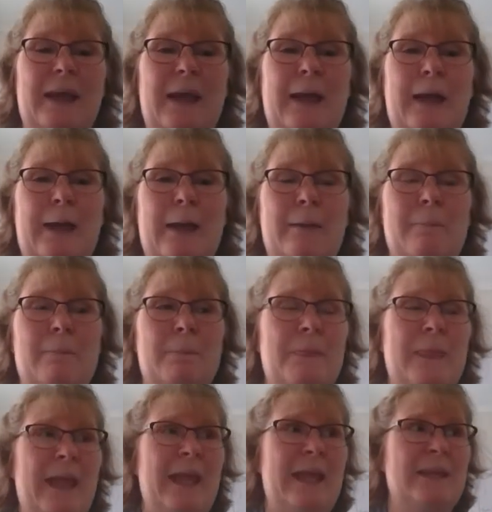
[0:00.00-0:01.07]

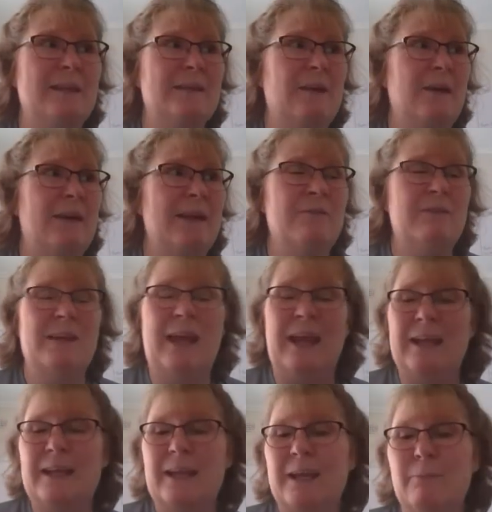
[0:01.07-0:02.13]
And I live in
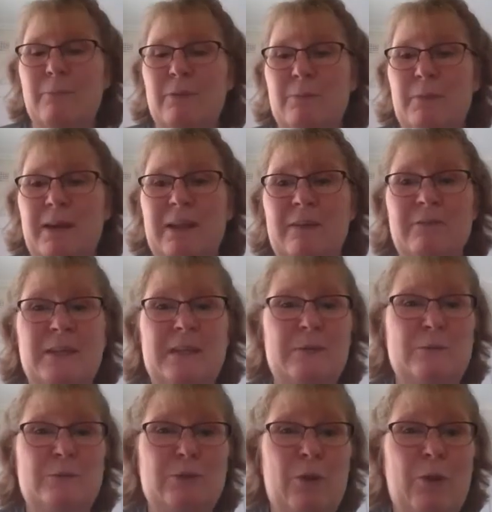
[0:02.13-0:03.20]
Adelaide with my lovely
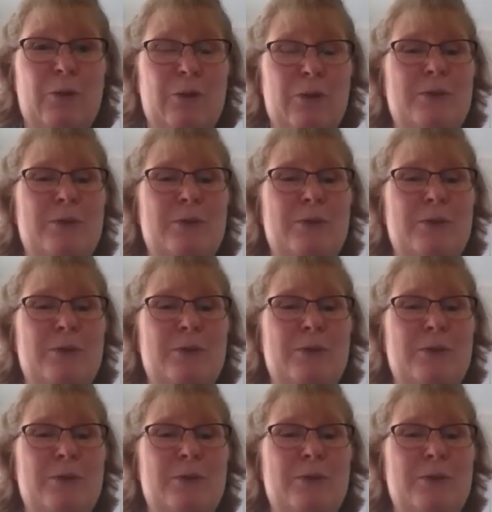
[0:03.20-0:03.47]
little dog.